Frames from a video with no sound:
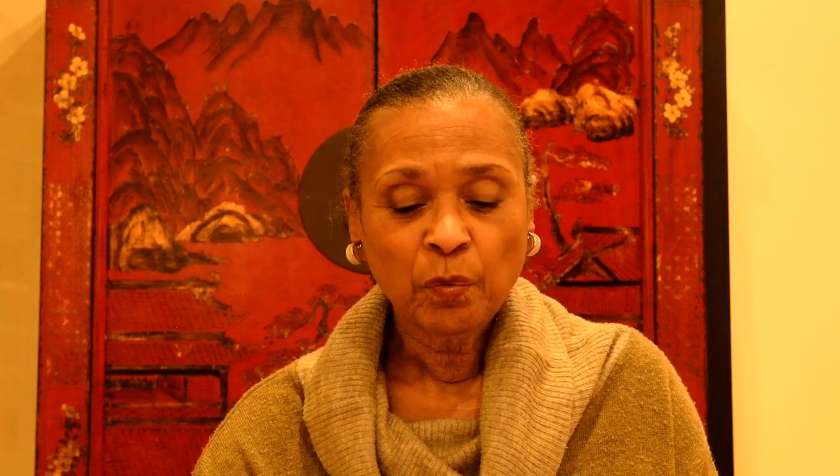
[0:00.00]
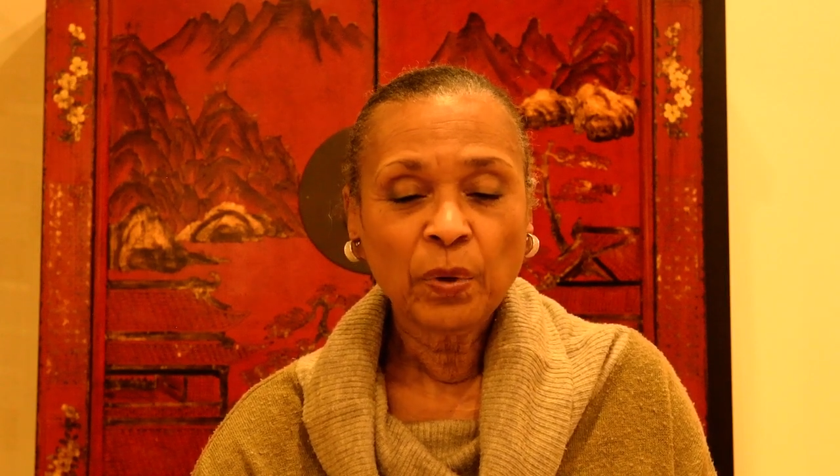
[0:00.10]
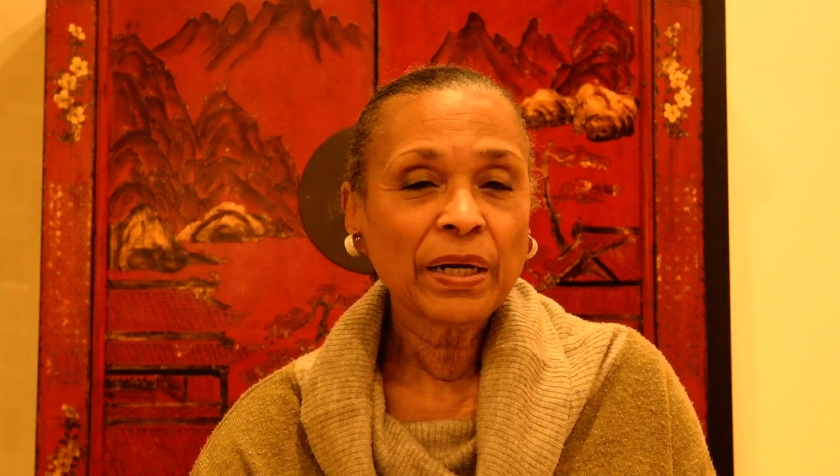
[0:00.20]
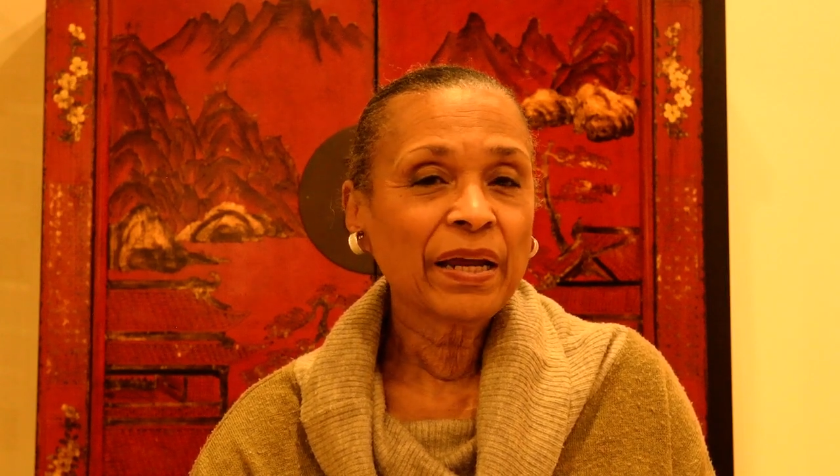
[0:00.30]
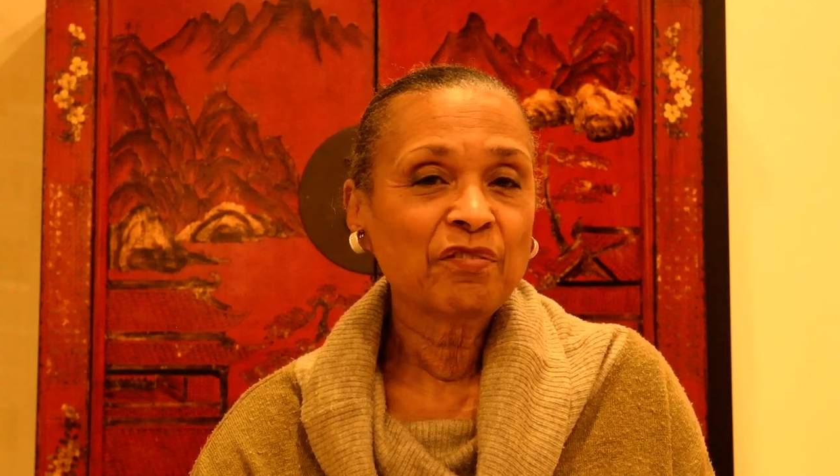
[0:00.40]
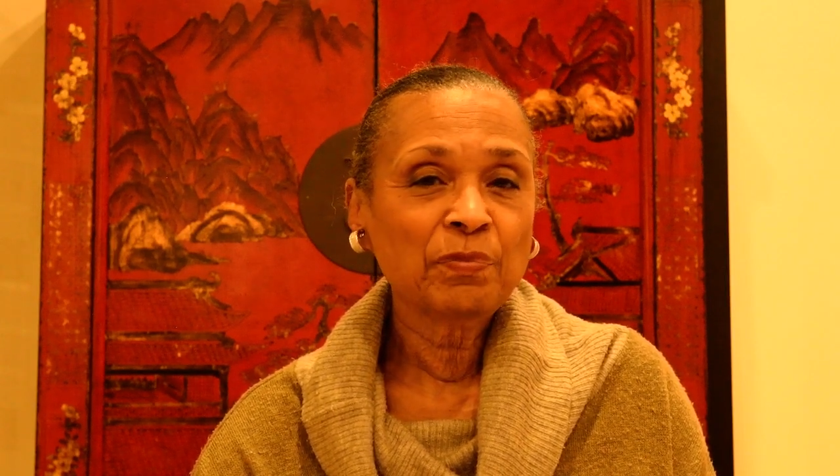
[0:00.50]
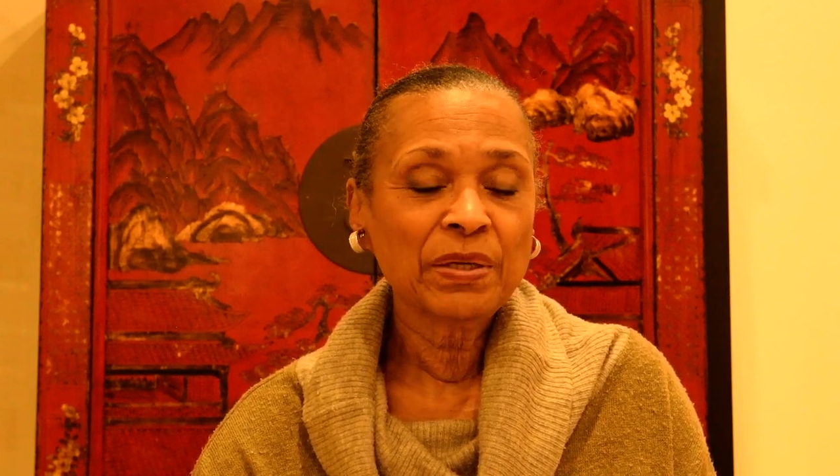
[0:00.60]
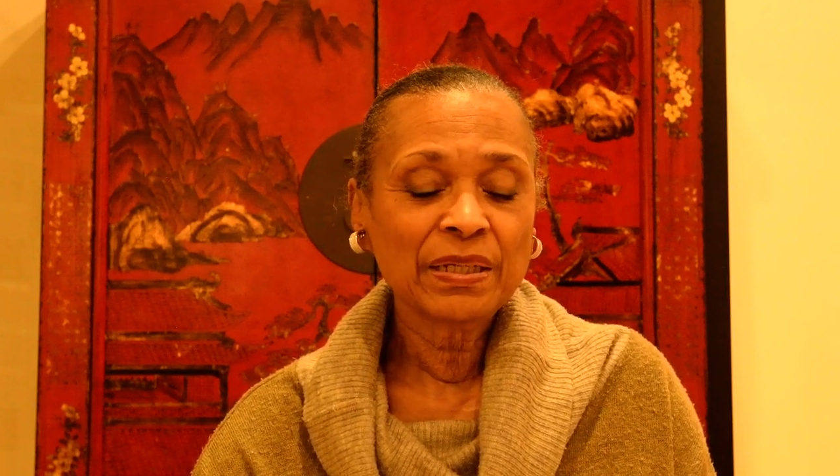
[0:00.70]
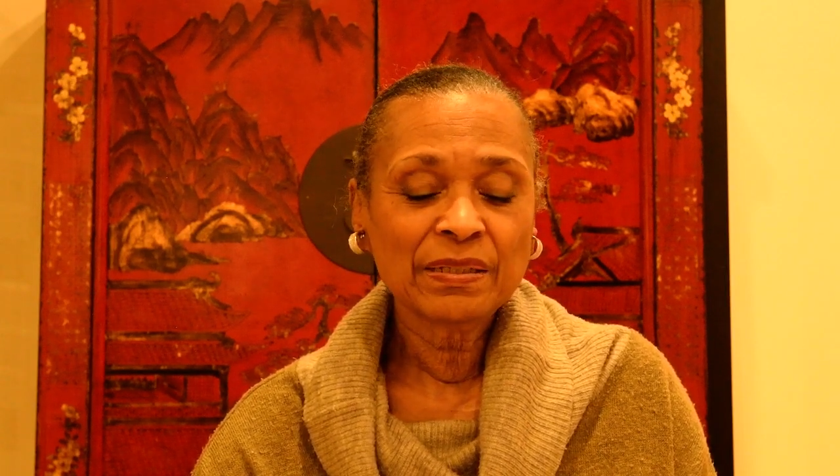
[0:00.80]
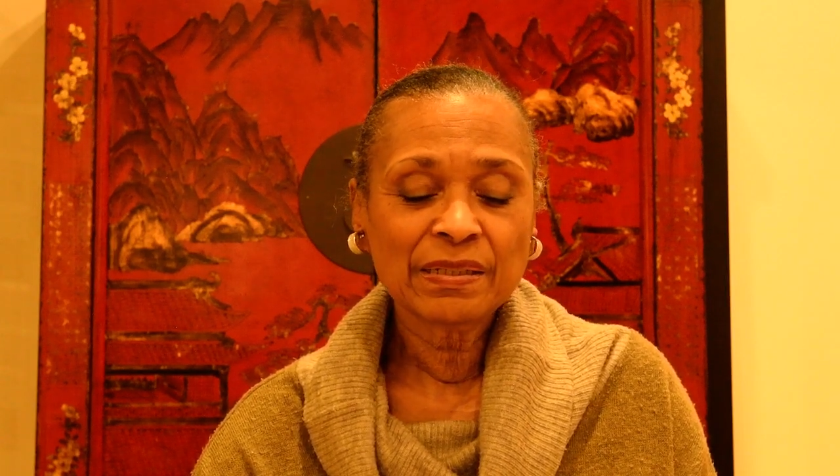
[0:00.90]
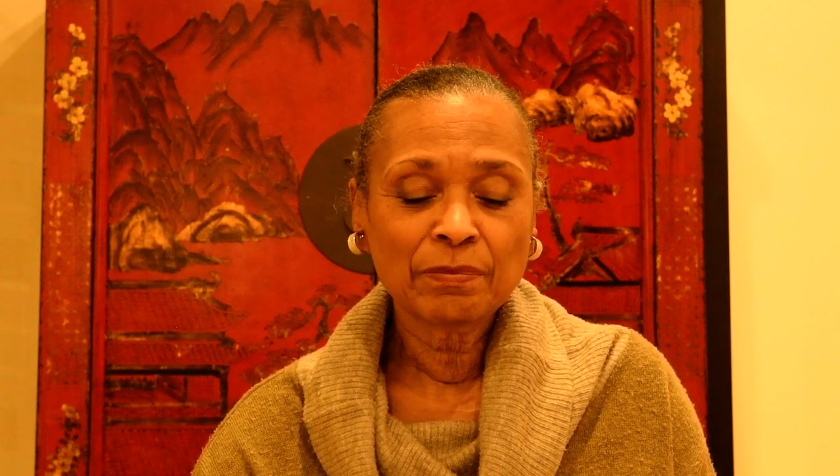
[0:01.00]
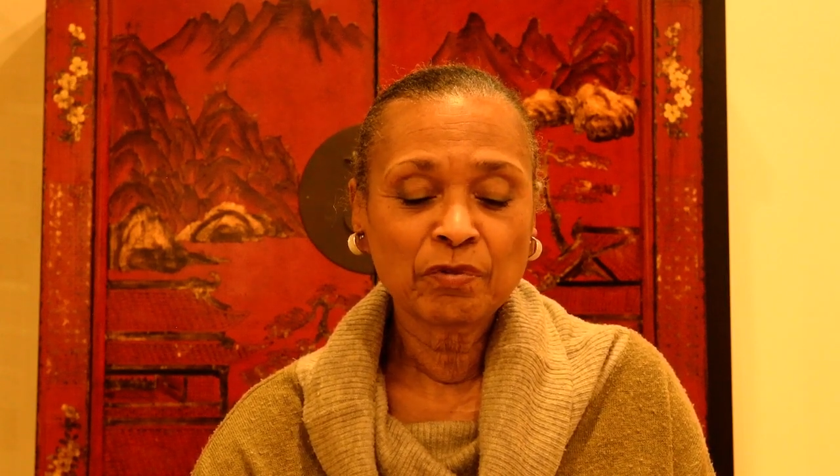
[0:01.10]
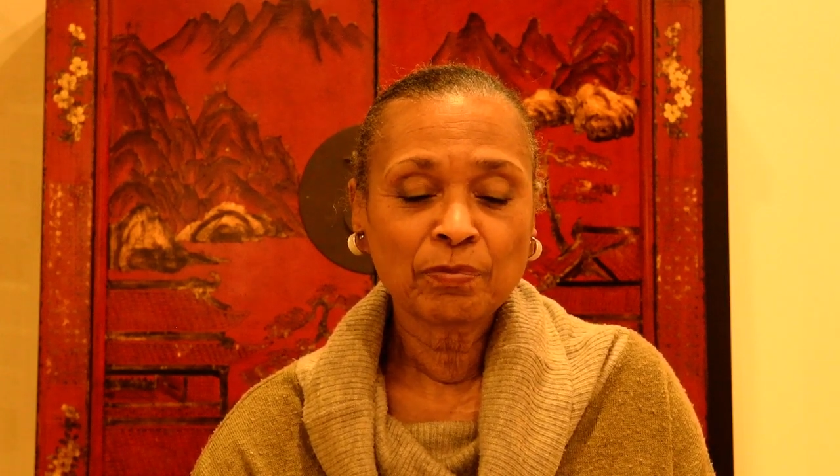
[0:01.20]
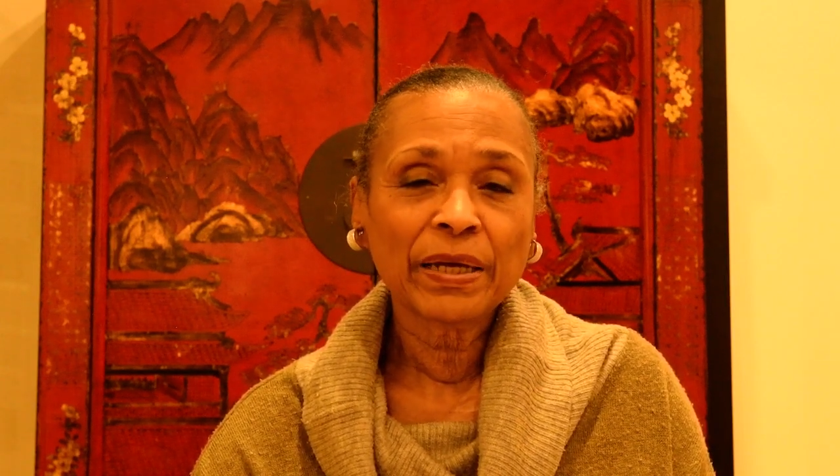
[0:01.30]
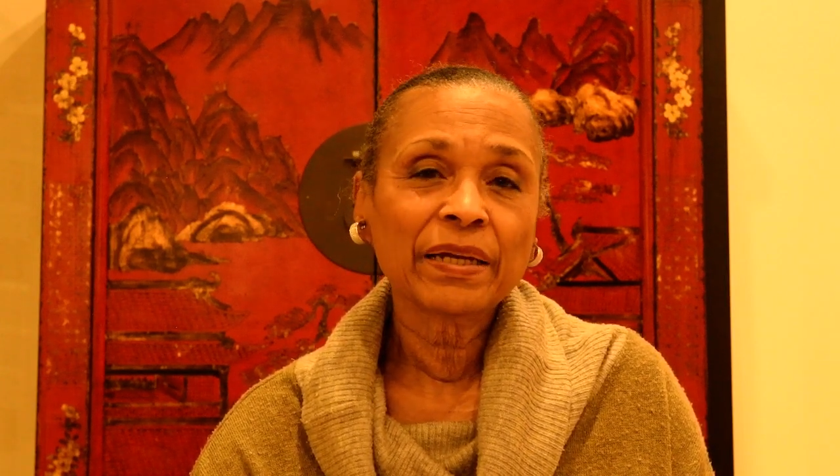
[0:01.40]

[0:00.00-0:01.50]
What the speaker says: What have been some of my